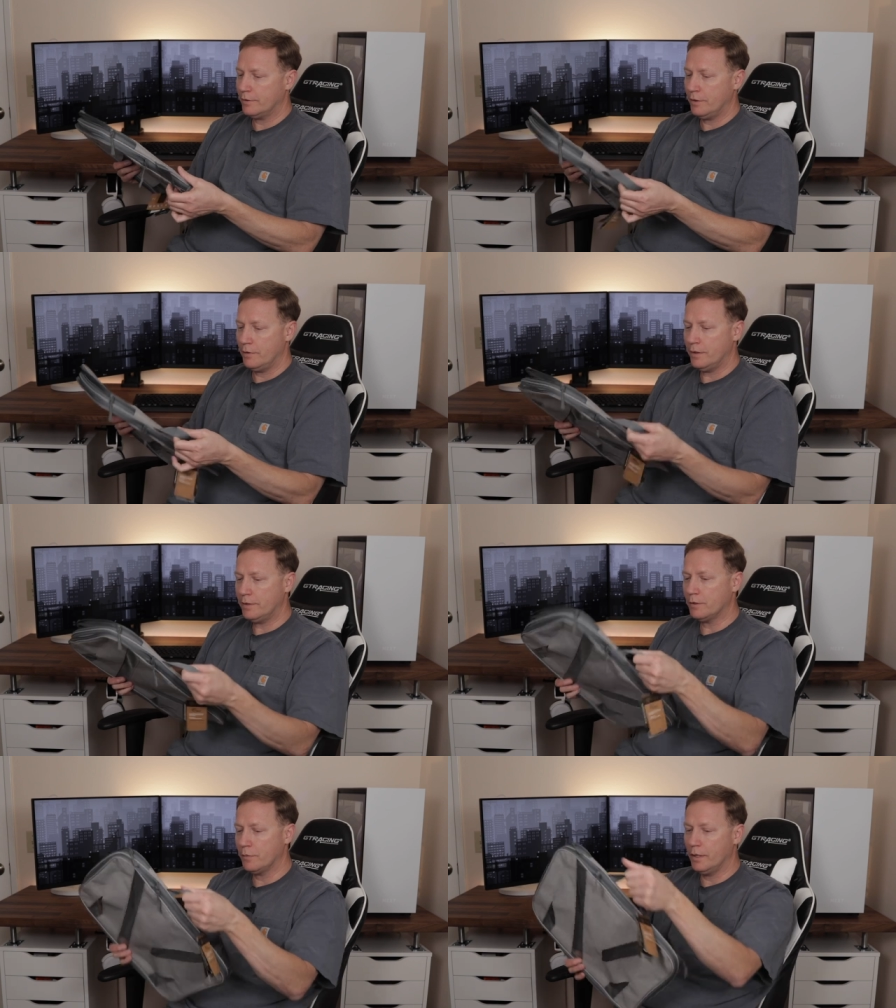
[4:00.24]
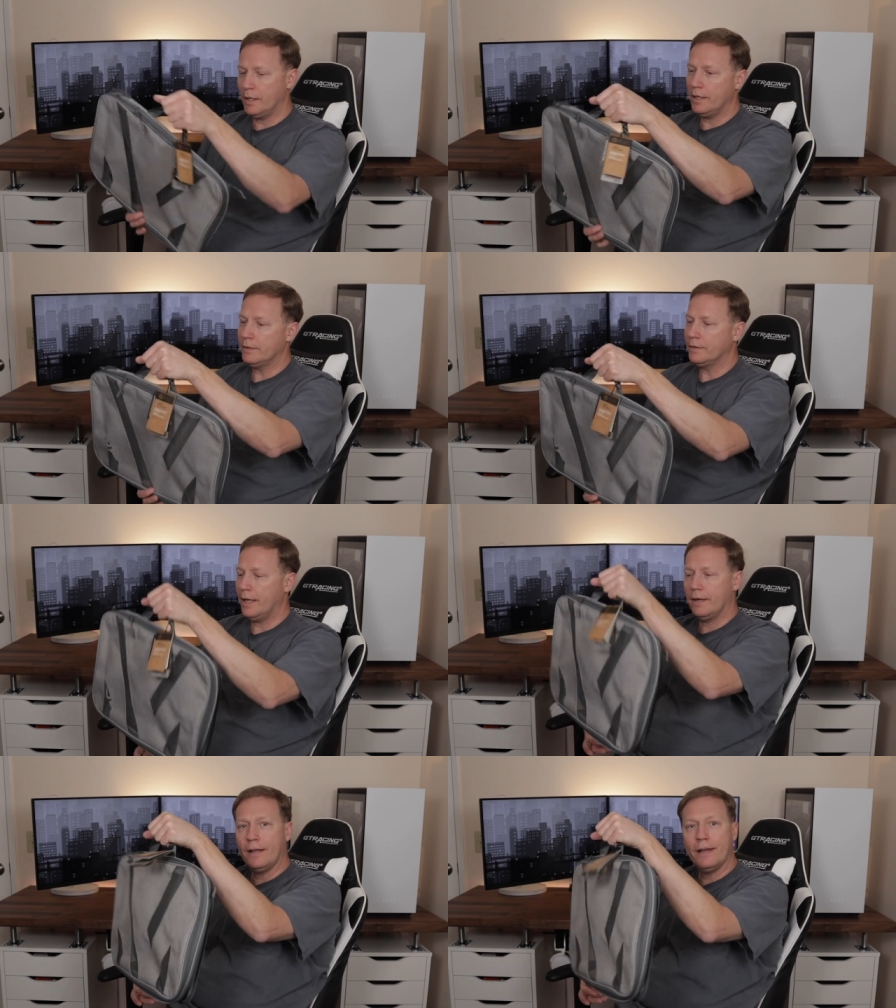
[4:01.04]
So this is really nice
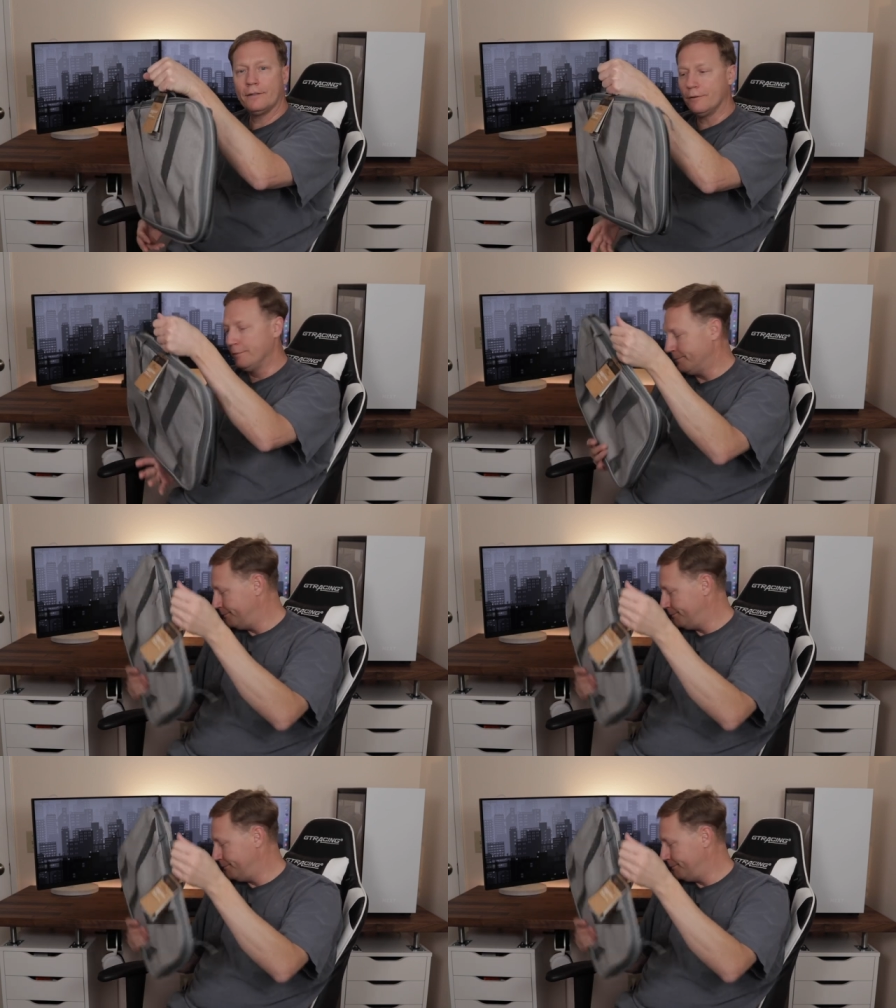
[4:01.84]
and a handle.